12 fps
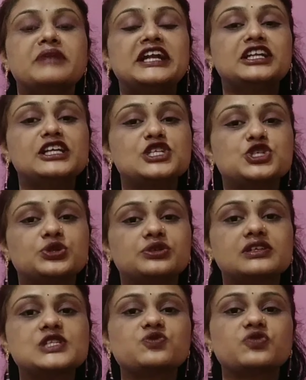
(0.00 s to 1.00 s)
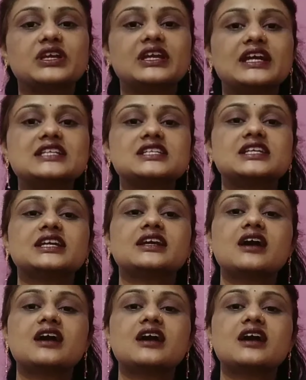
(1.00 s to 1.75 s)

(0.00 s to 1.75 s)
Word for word: mental journals we get he